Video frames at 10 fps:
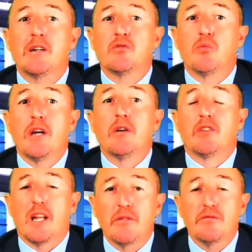way of
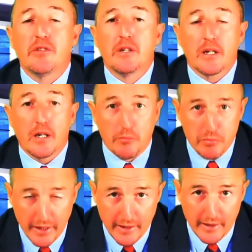life
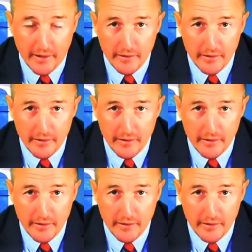completely.